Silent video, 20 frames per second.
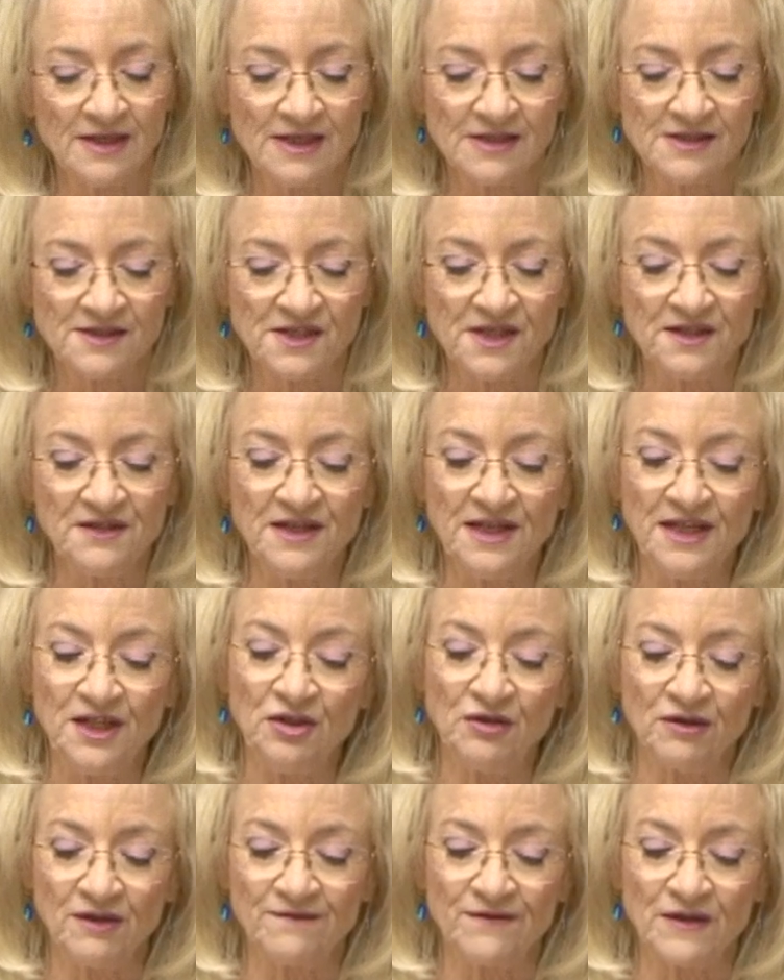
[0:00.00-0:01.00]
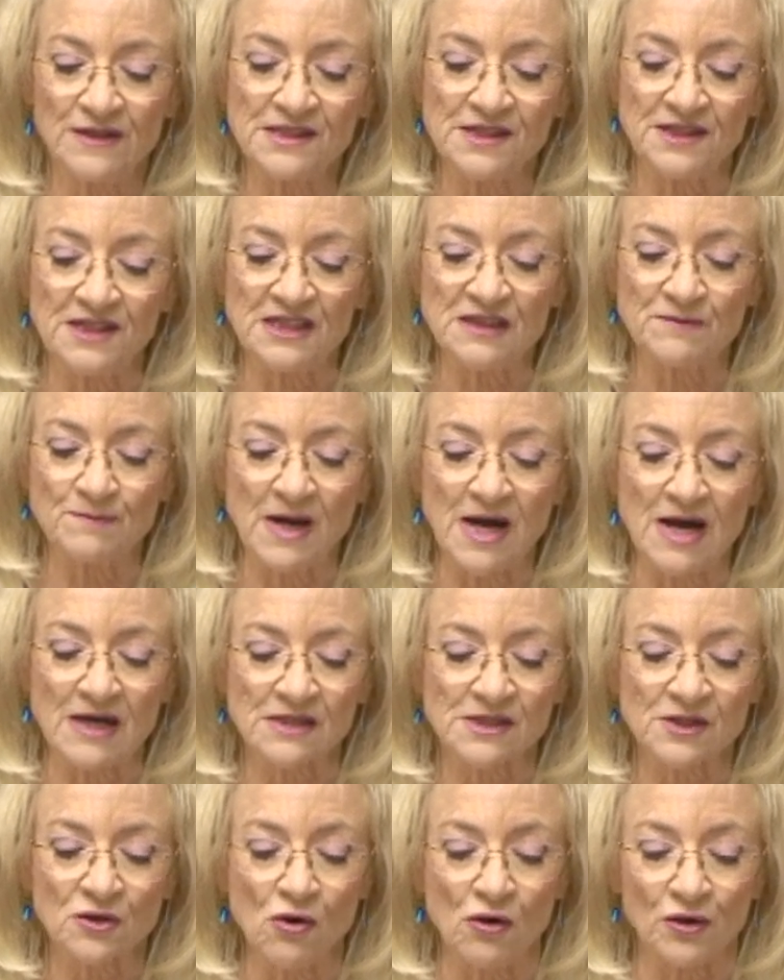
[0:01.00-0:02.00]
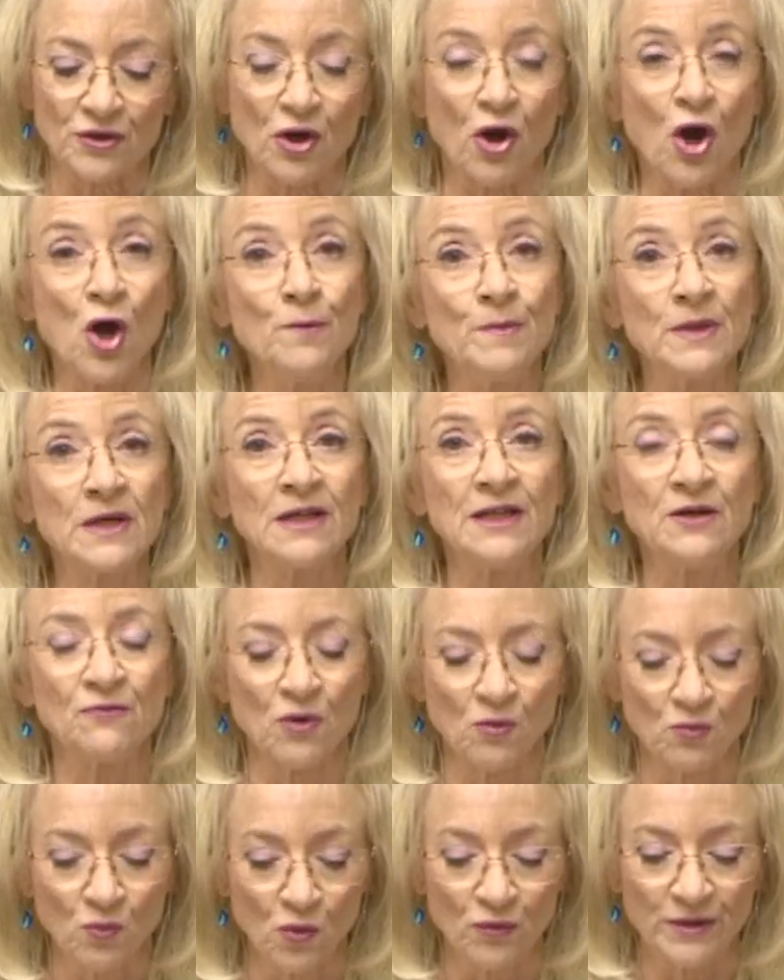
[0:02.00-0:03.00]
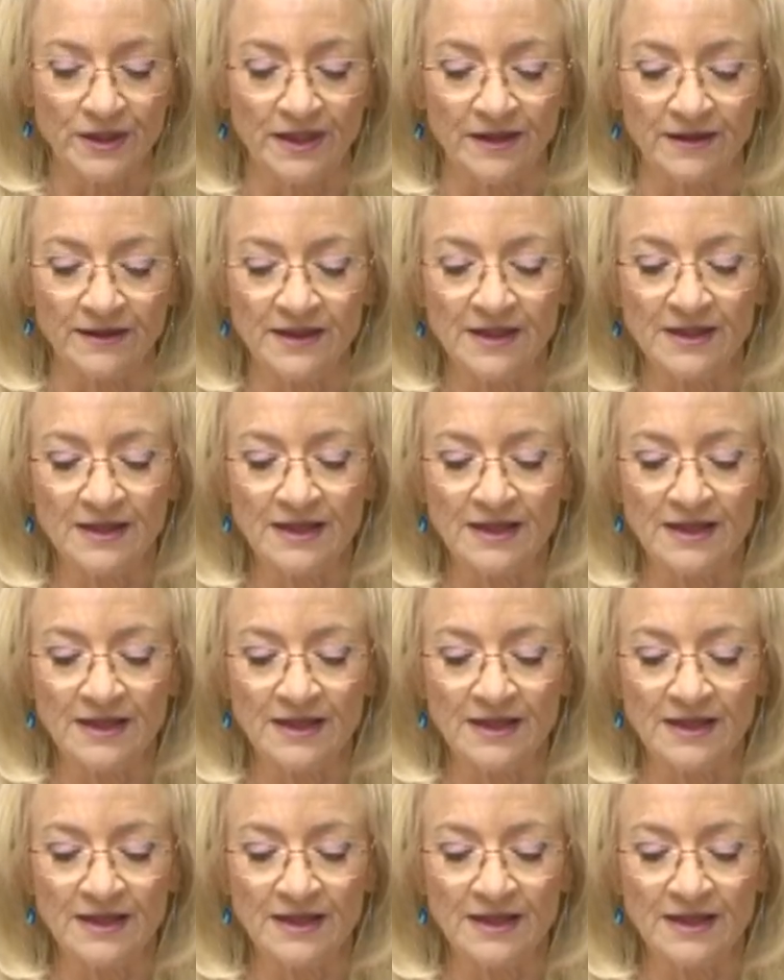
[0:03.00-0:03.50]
Sydney University's Mark Scott openly rewarding